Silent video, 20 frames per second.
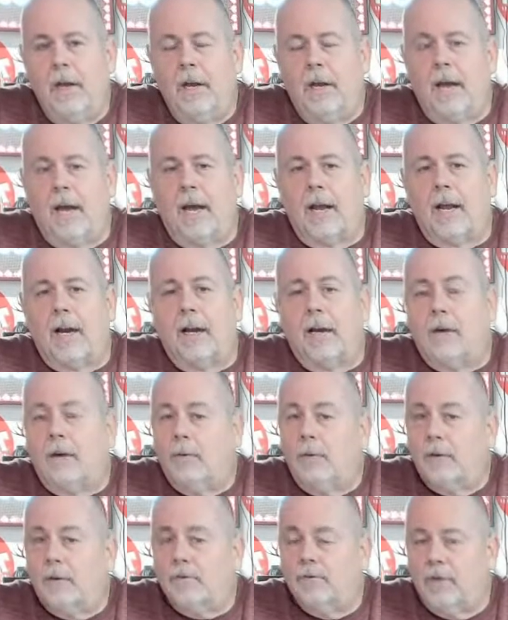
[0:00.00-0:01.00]
And I
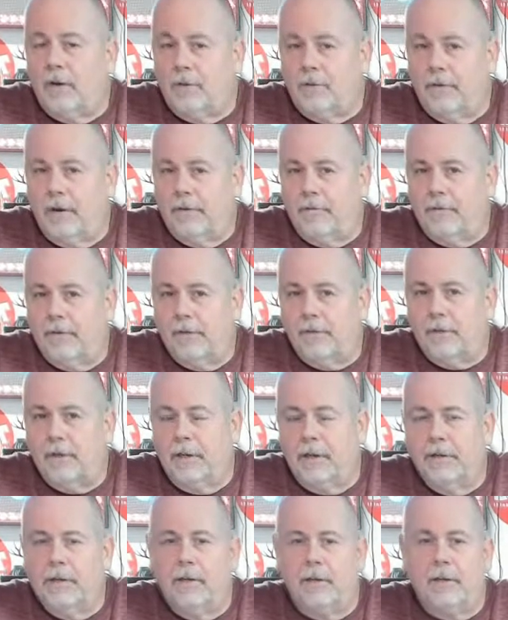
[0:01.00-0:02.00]
always run my first
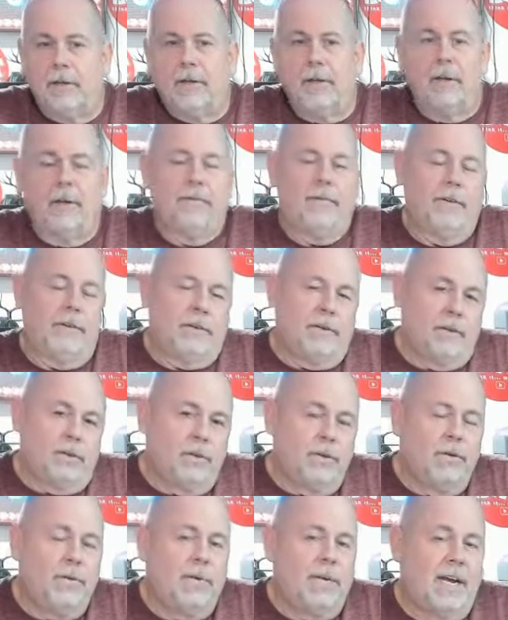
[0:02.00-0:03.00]
layer at, if it's a
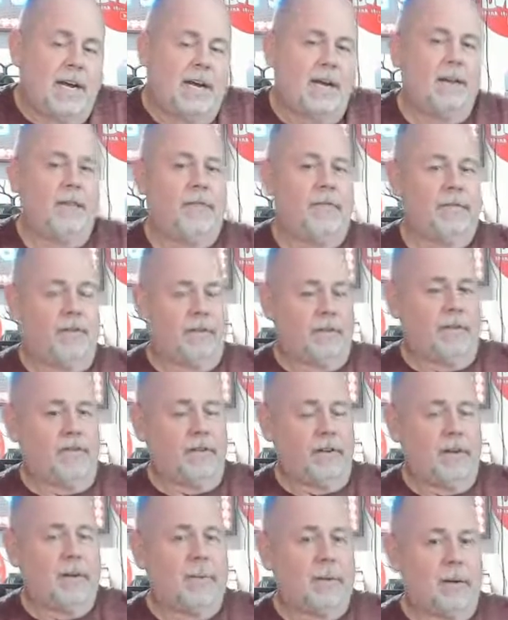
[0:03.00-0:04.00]
210, if it's a
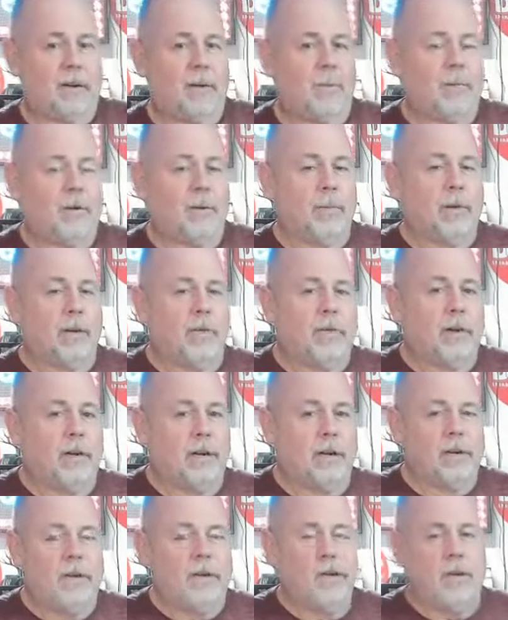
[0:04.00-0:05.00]
filament, I'm normally
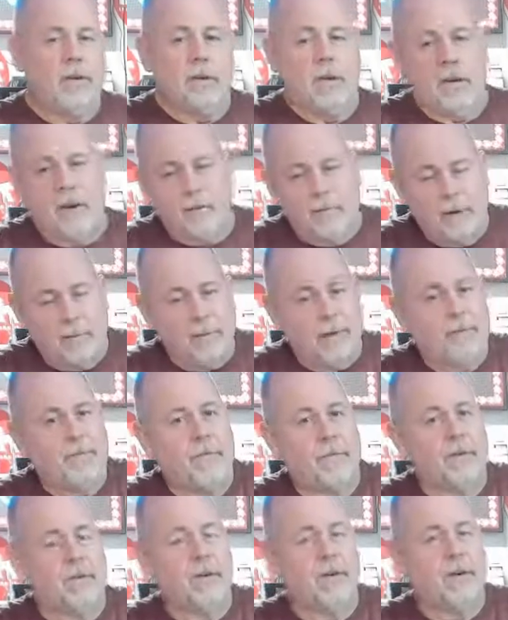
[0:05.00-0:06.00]
running a 210, I run my
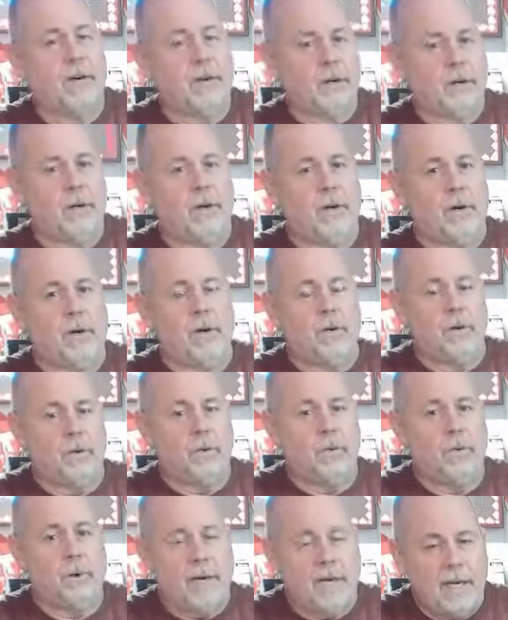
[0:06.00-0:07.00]
first layer at
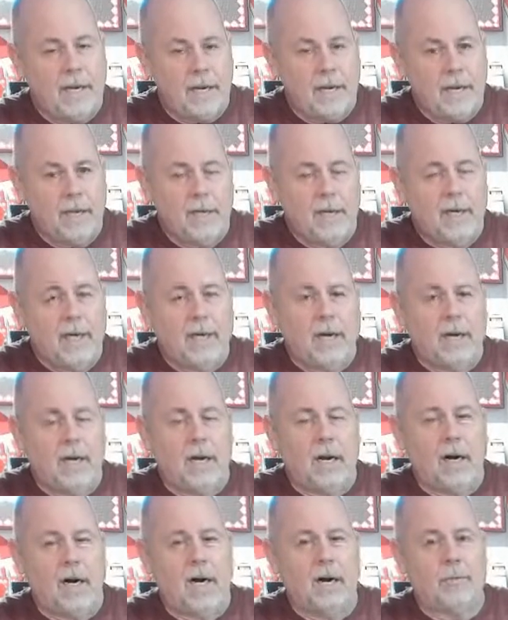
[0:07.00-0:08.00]
220.
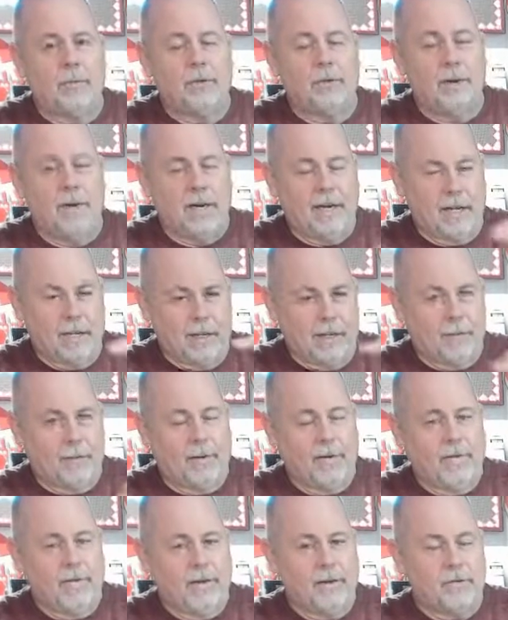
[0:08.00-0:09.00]
So I get a little
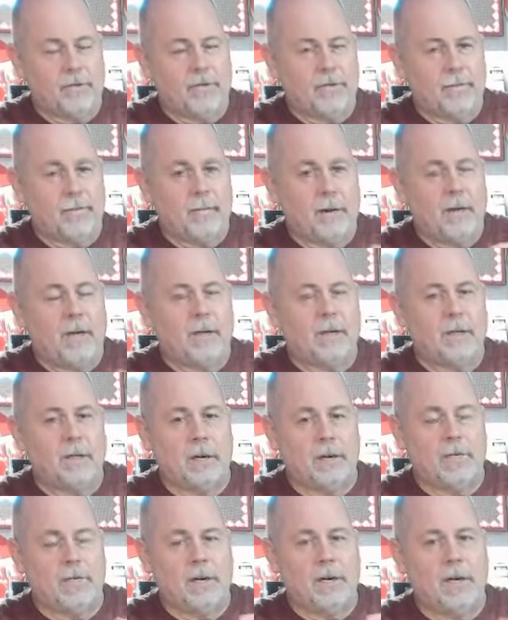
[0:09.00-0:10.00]
bit of extra melt.
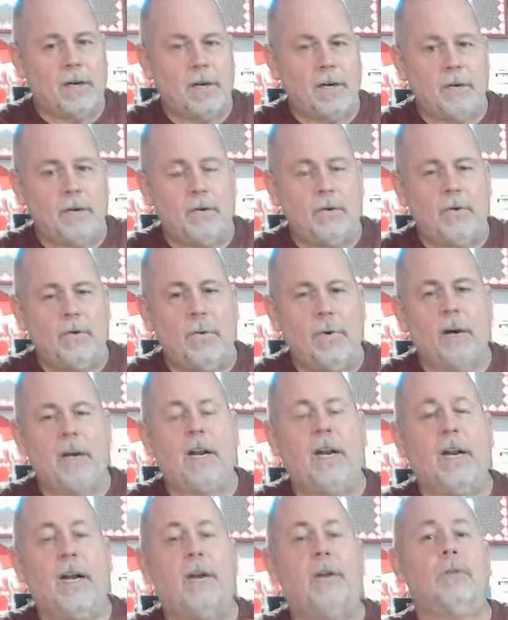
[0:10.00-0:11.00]
I run it at 220
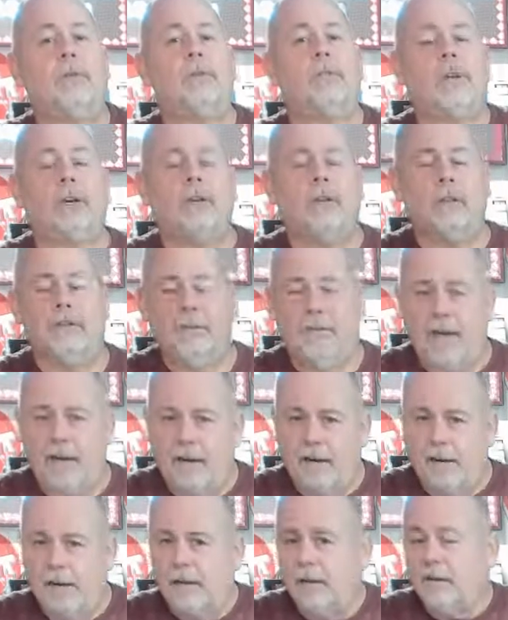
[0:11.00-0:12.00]
and I don't start the
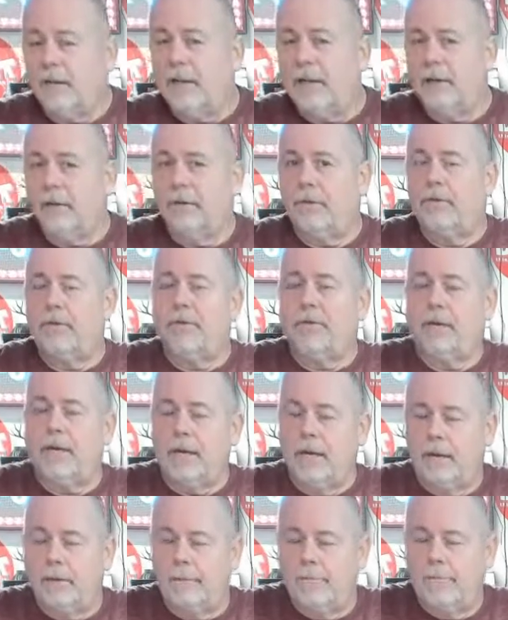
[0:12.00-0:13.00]
fan until layer 3.